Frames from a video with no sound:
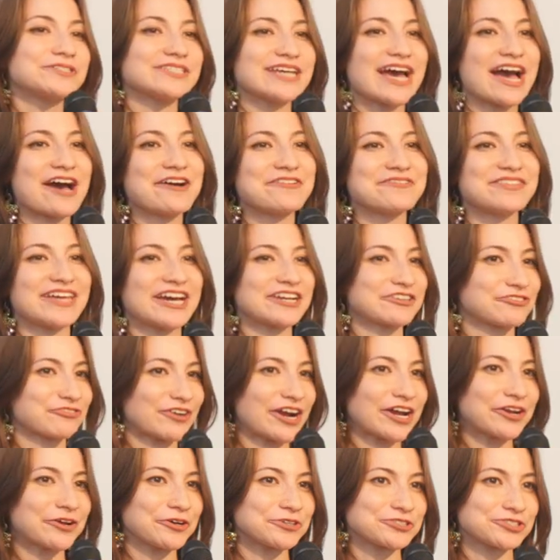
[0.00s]
down that
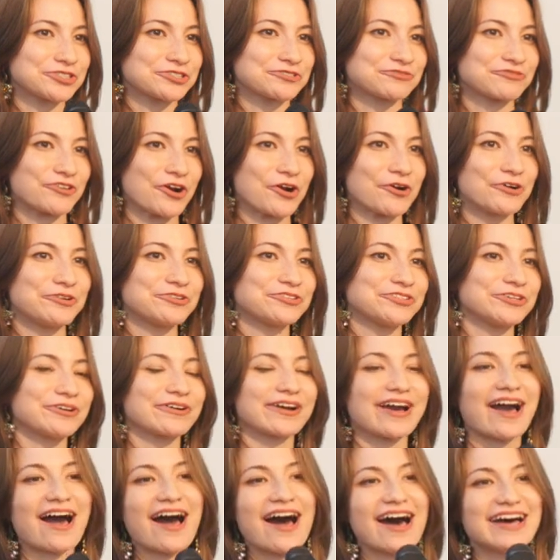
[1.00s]
great ocean road, your
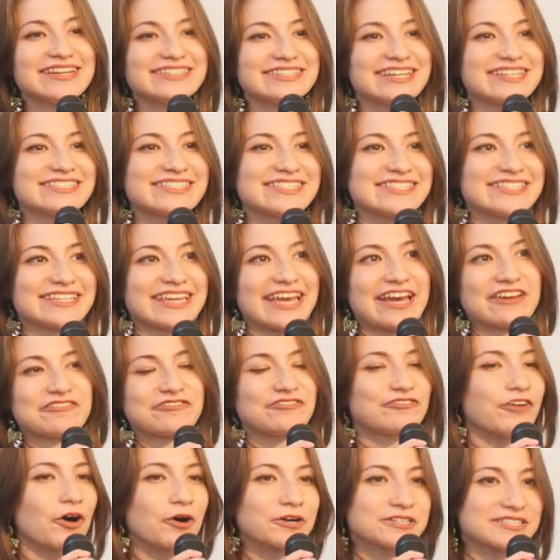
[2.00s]
car tends to get
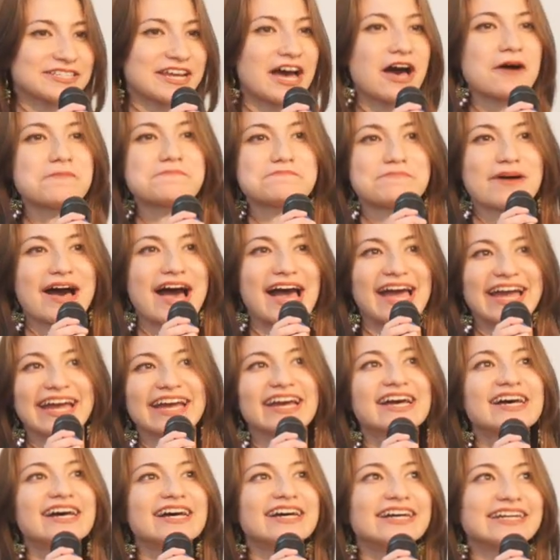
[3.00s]
fogged up by
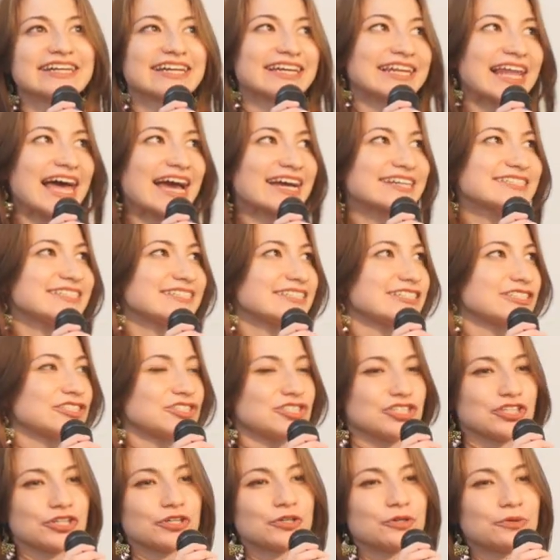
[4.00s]
galactic
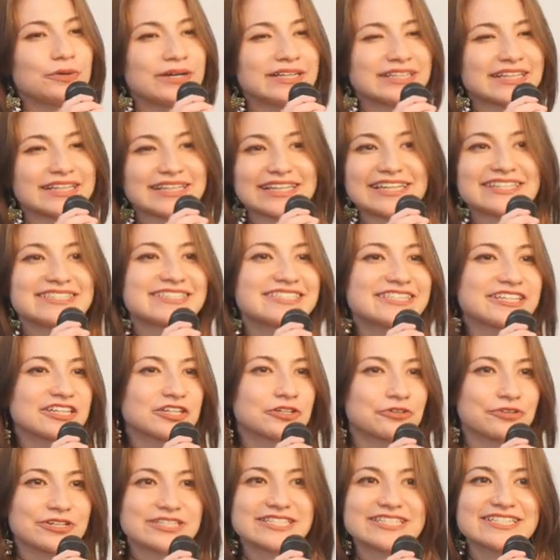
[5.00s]
dew and glinting
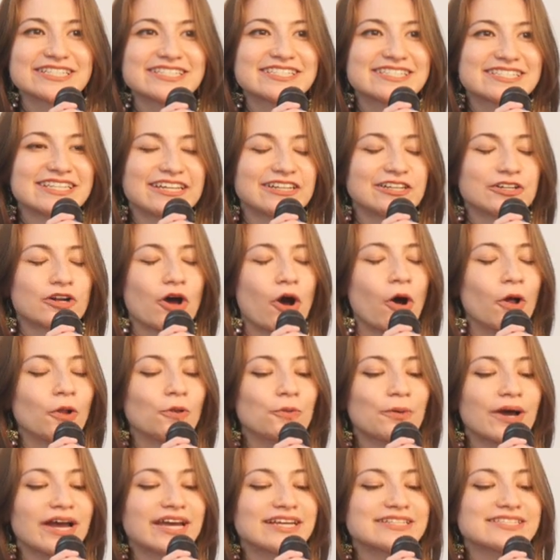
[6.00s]
critters, and it
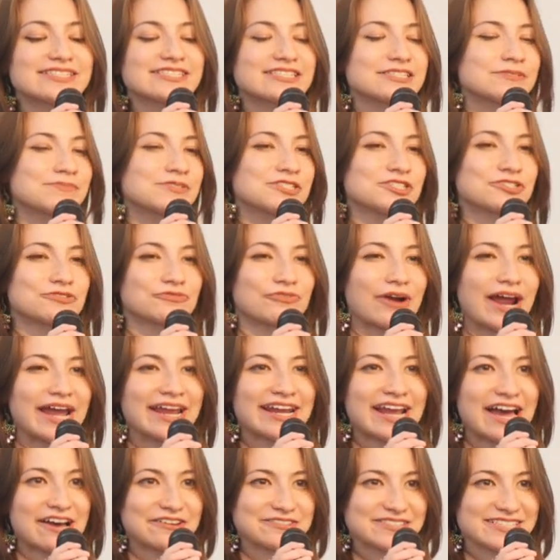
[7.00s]
always seems to
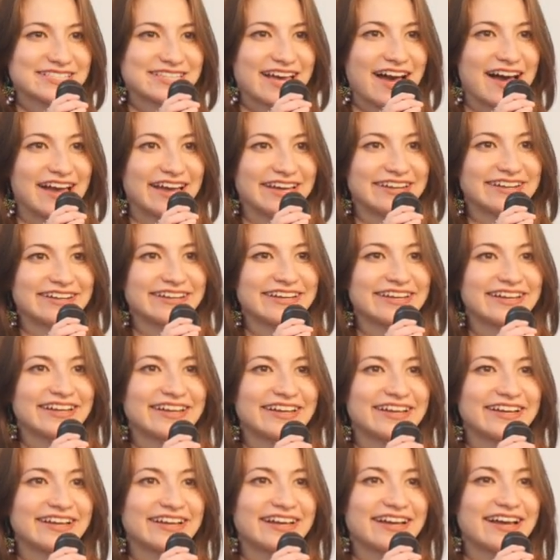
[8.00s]
rain outside.
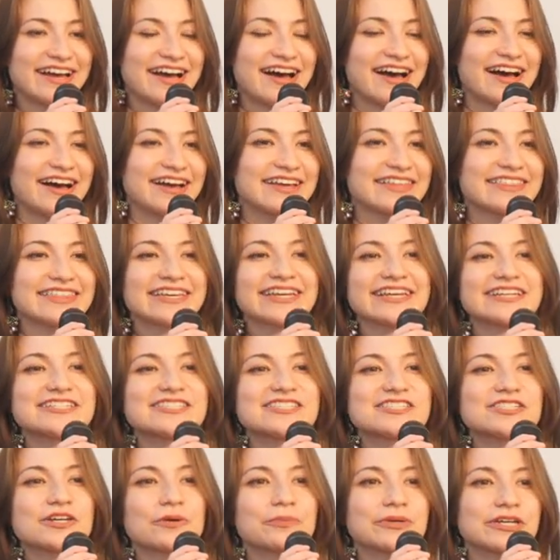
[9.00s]
I think
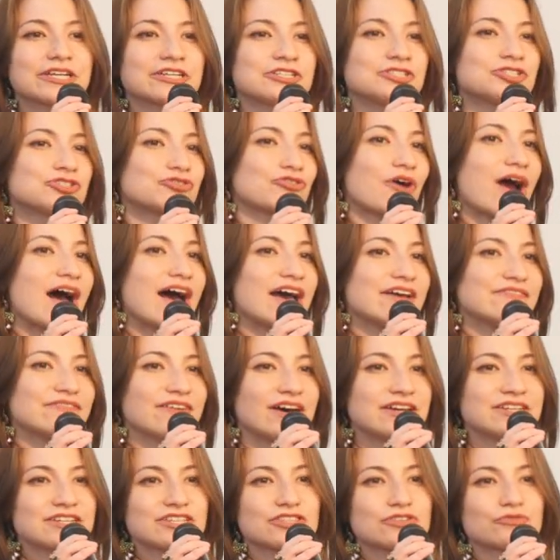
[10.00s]
it's so we can drive
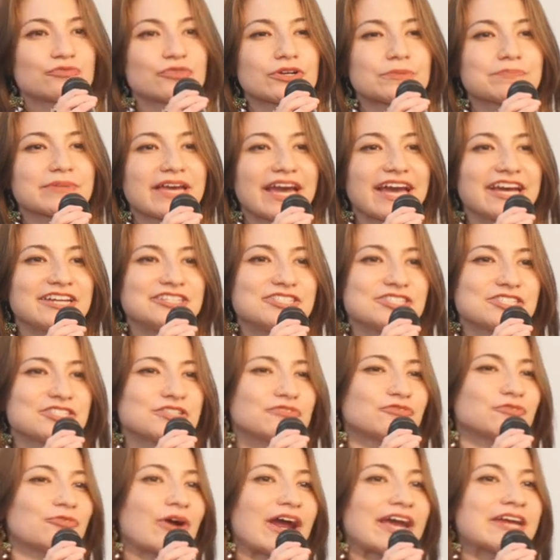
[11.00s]
under the rib cages
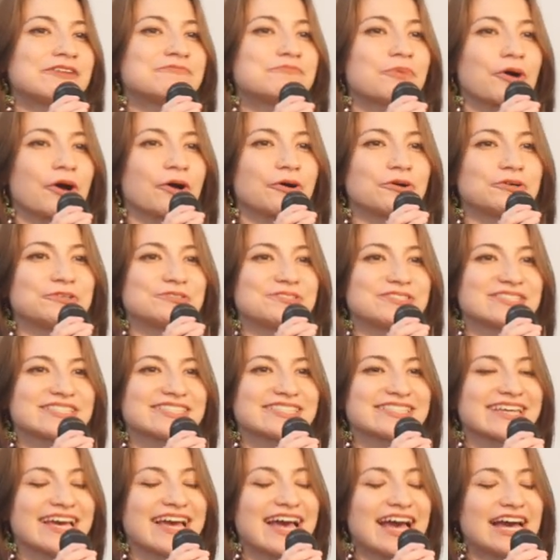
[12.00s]
of
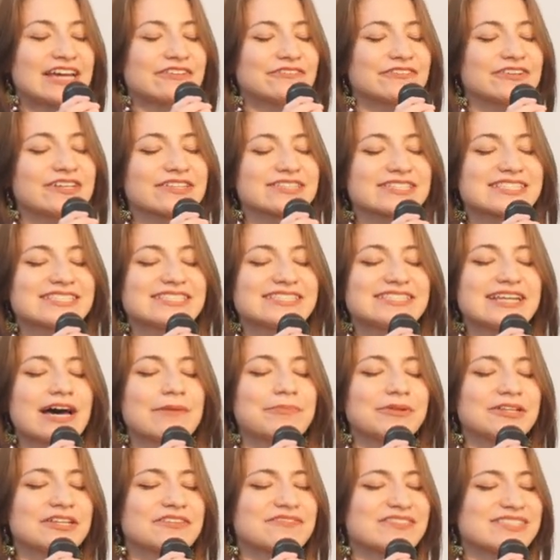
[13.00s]
rainbows and feel the
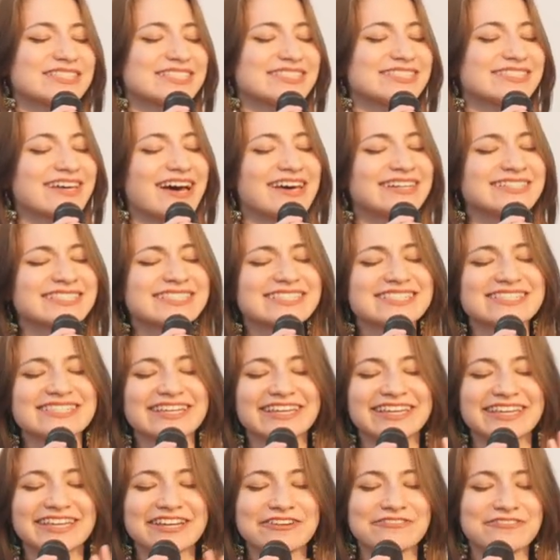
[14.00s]
stubble of the sun
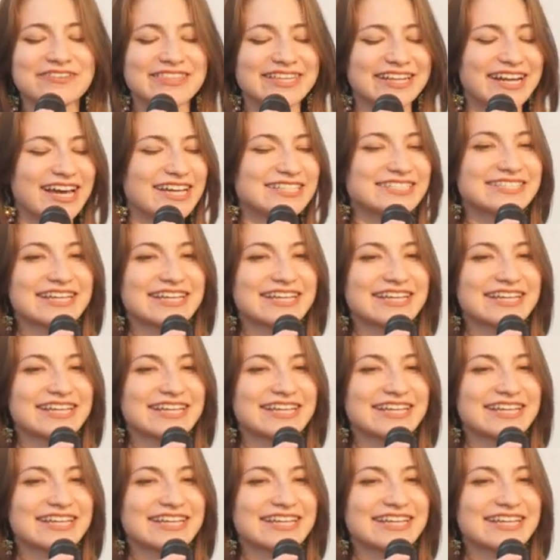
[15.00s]
sinking within our